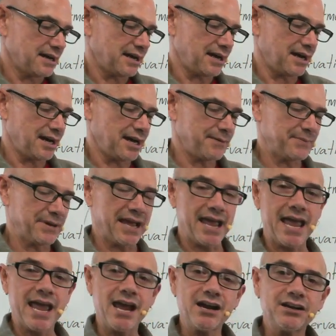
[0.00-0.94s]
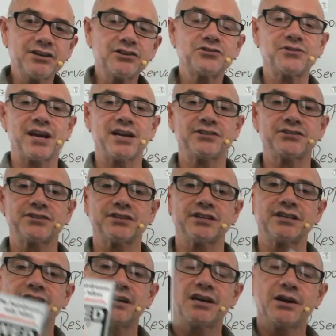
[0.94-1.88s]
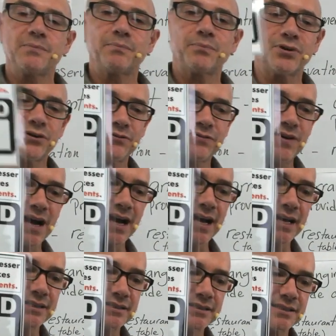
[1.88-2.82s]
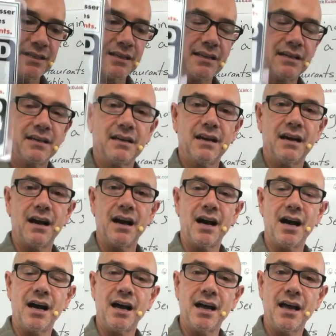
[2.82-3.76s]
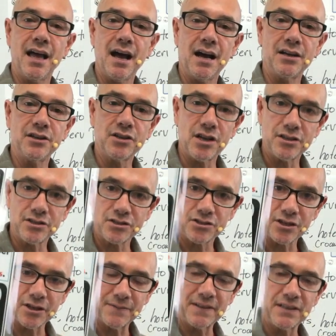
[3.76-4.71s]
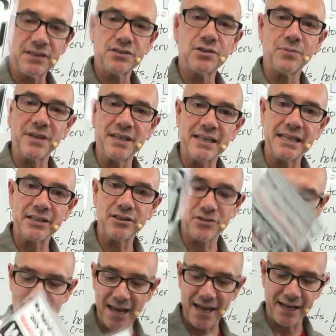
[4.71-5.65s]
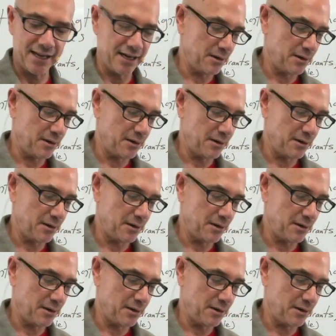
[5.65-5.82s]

Um, a hairdresser provides service, so we need to make an